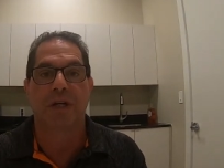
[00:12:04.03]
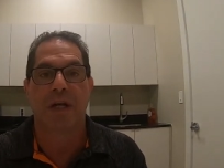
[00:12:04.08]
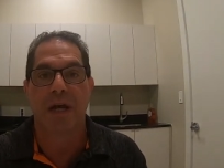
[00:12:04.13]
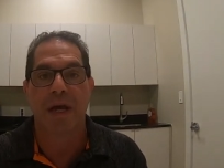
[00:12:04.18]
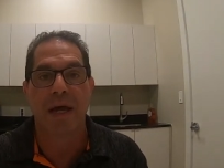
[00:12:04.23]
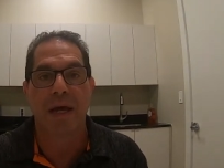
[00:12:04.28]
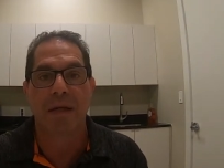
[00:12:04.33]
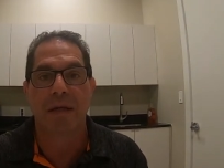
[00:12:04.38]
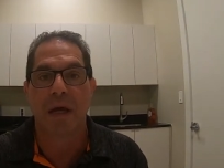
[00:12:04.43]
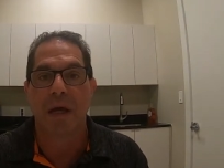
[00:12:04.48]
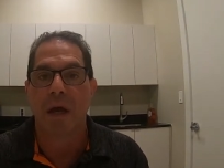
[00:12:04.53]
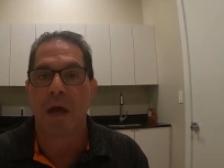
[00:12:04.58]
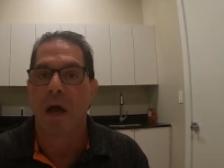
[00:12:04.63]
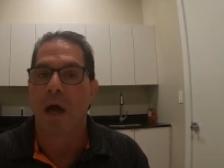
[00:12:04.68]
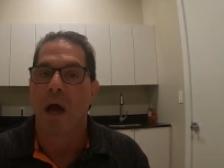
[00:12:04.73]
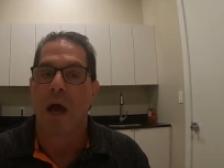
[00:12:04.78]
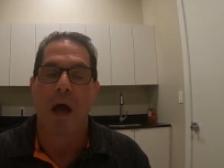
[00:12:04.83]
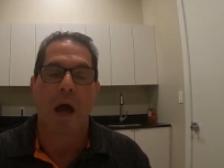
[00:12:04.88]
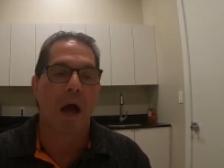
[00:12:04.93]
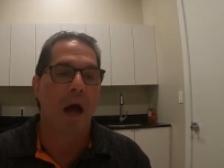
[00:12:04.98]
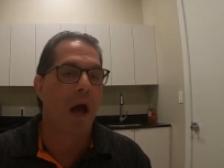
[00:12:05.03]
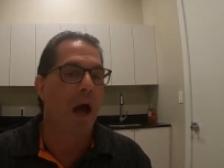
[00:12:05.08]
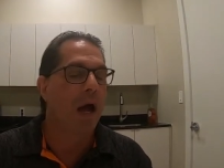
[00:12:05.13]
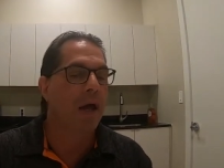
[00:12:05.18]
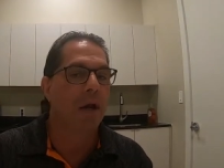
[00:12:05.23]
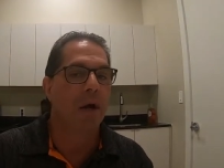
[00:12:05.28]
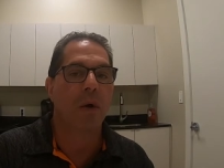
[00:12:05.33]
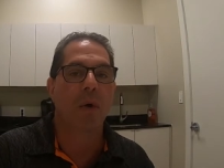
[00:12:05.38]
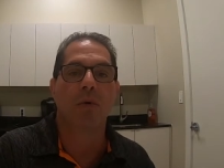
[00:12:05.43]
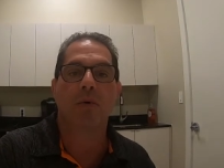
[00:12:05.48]
hit, I
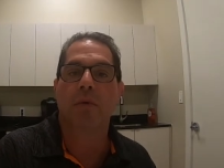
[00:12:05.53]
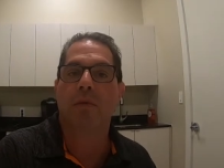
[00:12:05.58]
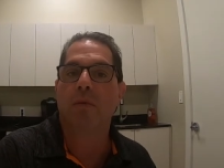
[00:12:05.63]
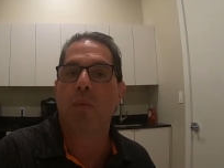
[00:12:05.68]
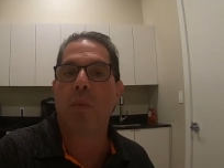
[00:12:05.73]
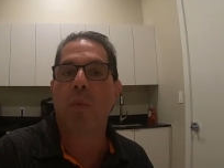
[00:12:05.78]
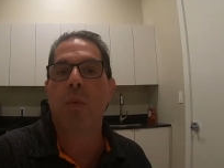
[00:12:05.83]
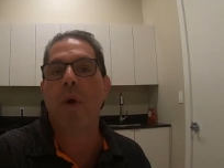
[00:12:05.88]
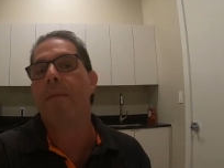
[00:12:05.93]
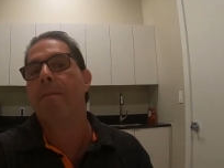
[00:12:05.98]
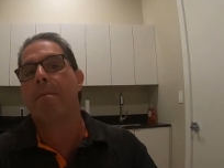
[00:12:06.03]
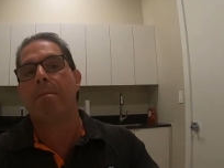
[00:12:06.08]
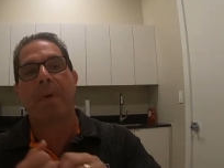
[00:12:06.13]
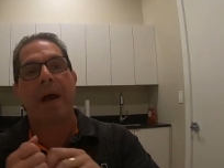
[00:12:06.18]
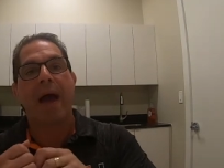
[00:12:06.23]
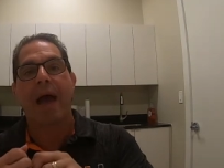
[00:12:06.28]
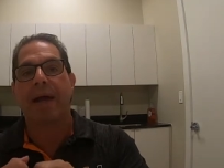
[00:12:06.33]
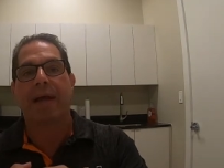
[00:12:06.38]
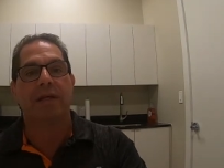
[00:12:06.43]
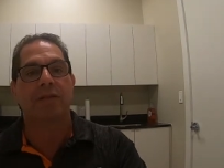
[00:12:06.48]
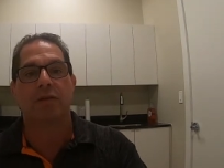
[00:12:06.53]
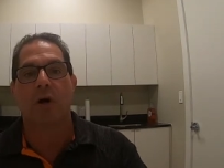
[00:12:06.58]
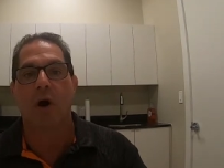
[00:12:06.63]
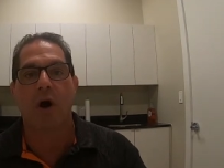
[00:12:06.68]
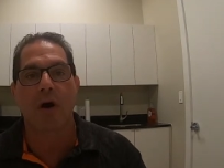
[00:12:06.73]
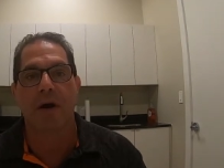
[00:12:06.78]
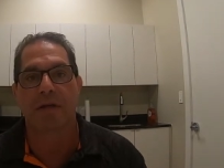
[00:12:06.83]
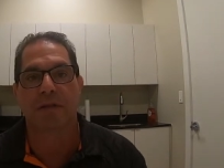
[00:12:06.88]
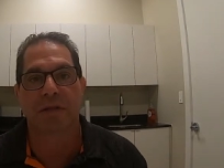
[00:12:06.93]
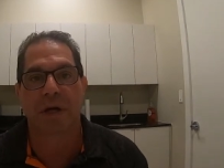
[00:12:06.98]
don't whip back as
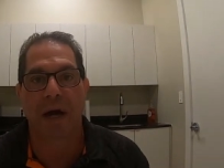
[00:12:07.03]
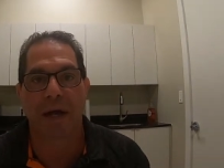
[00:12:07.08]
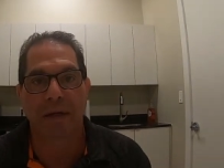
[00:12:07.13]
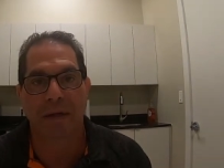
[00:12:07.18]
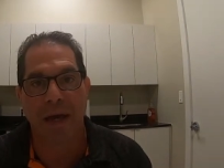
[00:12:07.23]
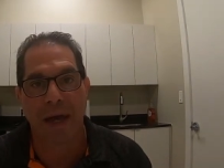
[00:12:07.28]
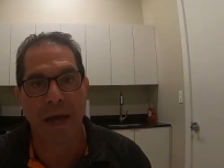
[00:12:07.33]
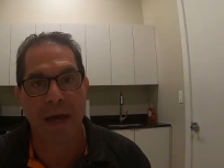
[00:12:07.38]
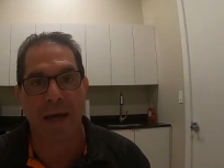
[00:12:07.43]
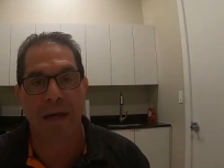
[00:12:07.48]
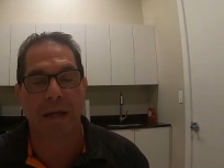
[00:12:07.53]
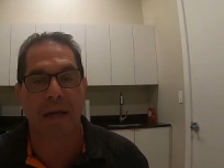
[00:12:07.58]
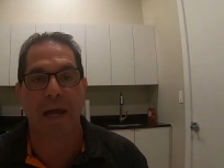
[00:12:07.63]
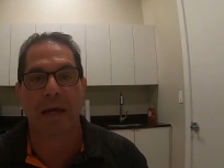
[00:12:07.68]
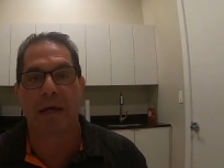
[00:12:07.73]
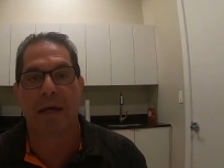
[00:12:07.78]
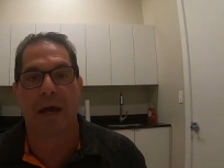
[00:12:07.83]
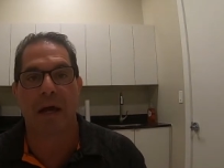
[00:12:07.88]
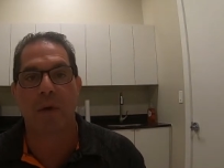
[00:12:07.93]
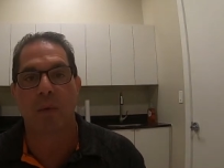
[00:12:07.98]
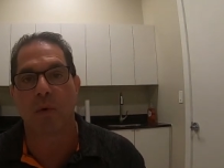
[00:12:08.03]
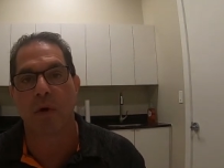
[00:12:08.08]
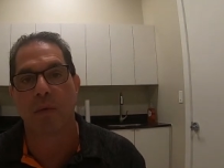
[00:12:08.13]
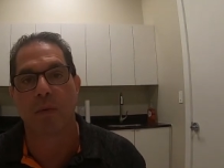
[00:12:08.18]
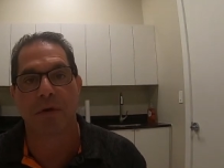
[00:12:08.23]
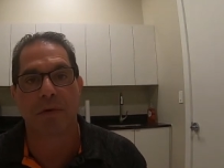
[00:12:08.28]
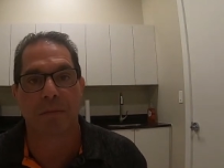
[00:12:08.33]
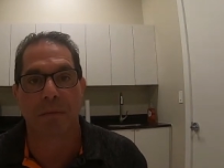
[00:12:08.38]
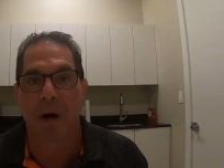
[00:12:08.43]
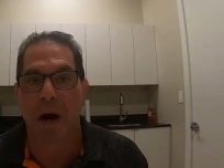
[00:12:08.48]
hard as I can like I would
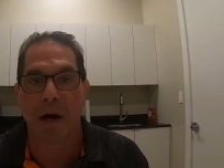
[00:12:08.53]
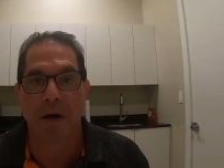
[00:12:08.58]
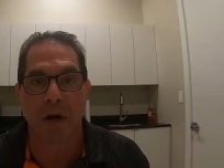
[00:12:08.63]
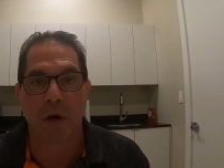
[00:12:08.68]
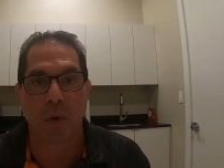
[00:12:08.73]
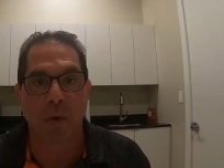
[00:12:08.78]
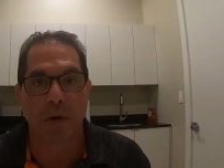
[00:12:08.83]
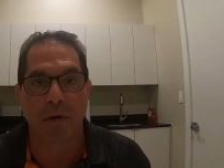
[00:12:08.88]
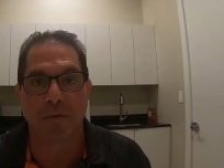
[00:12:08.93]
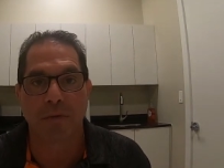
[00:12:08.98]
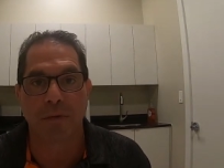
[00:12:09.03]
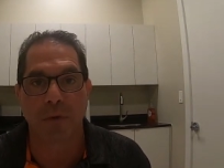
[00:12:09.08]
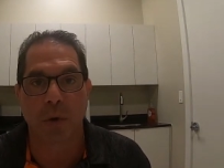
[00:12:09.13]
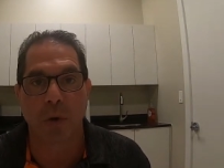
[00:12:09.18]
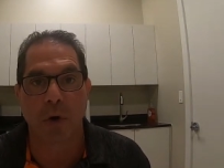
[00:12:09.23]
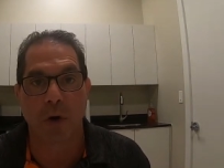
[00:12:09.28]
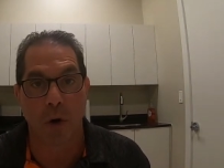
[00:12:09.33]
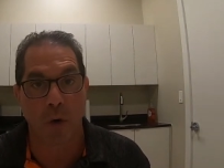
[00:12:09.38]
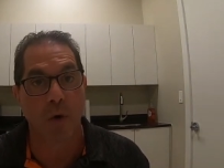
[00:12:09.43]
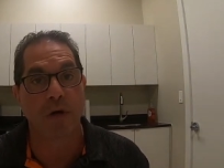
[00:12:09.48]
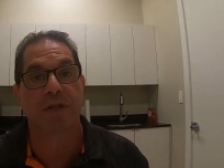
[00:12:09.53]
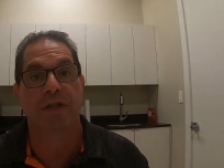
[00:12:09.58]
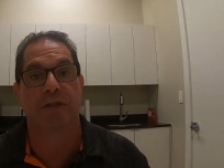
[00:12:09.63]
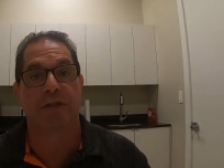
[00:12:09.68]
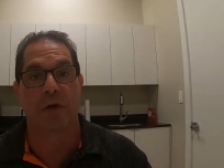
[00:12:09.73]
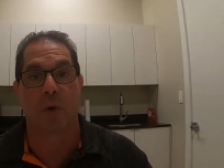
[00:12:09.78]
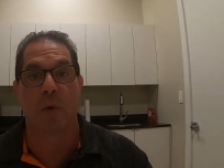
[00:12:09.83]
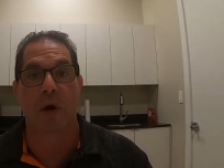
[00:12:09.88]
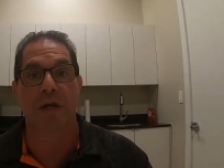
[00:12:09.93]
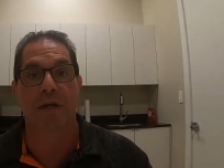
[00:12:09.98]
with mono or fluoro, which is
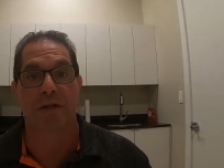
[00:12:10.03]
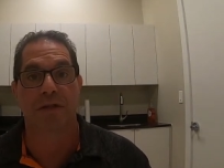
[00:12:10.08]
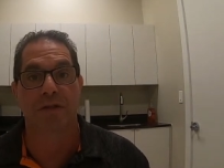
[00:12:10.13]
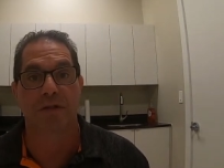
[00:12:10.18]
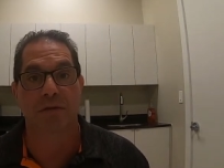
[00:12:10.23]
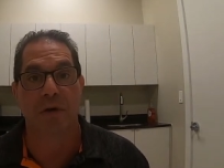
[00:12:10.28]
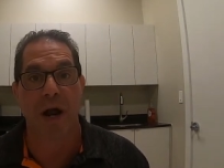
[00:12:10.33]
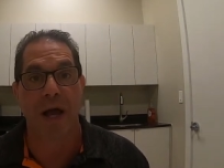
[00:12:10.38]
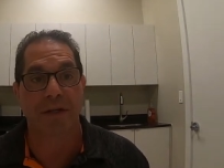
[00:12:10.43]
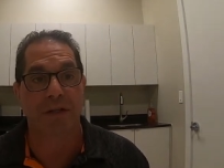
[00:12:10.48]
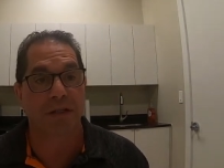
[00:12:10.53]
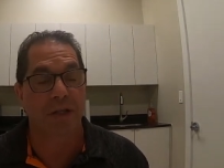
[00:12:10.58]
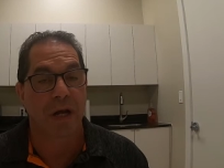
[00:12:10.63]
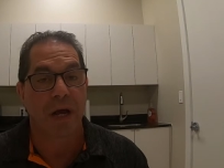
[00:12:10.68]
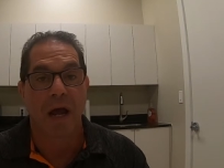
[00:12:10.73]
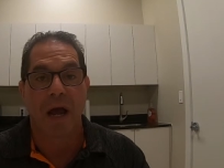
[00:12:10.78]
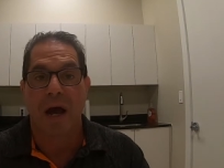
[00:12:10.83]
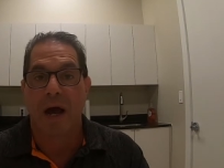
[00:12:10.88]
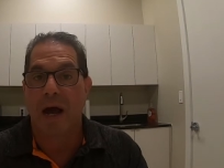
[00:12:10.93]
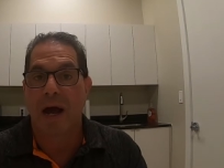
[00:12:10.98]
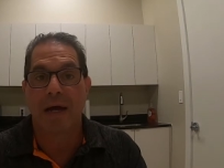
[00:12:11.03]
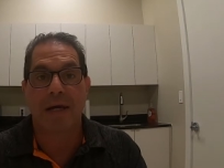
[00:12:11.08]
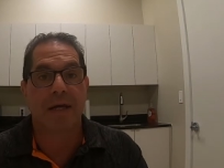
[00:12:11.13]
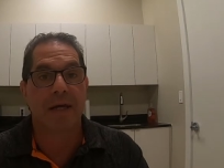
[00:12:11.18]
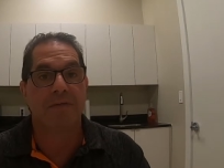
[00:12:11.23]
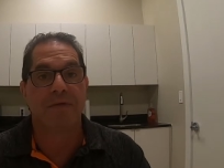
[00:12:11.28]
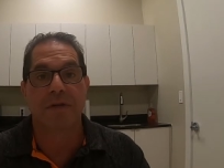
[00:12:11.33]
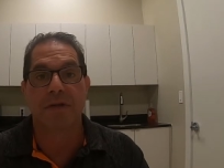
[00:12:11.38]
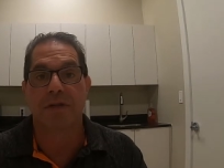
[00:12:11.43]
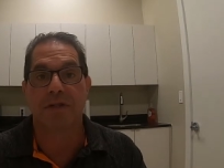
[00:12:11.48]
going to stretch. I
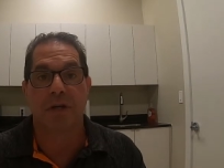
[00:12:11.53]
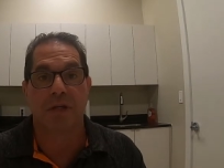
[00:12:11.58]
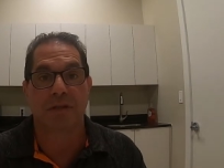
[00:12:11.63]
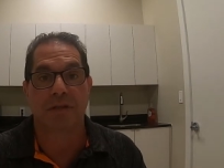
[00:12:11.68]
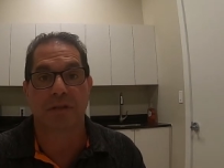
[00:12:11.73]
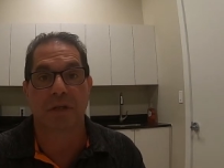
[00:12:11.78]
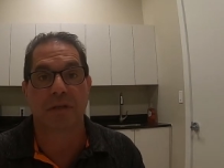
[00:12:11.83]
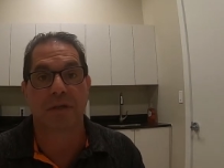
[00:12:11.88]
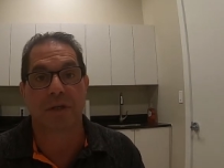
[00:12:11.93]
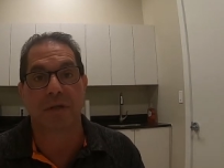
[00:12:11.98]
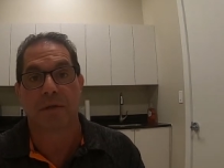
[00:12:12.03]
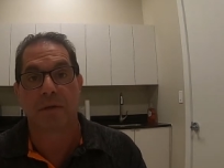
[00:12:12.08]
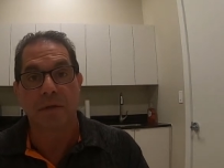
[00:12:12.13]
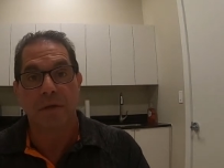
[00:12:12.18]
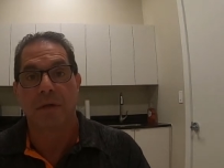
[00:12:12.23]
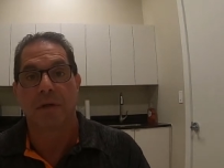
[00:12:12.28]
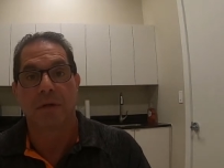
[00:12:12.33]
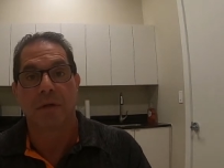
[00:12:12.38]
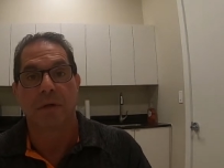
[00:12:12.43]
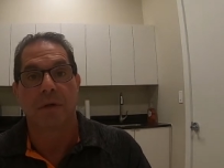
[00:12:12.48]
give it just a little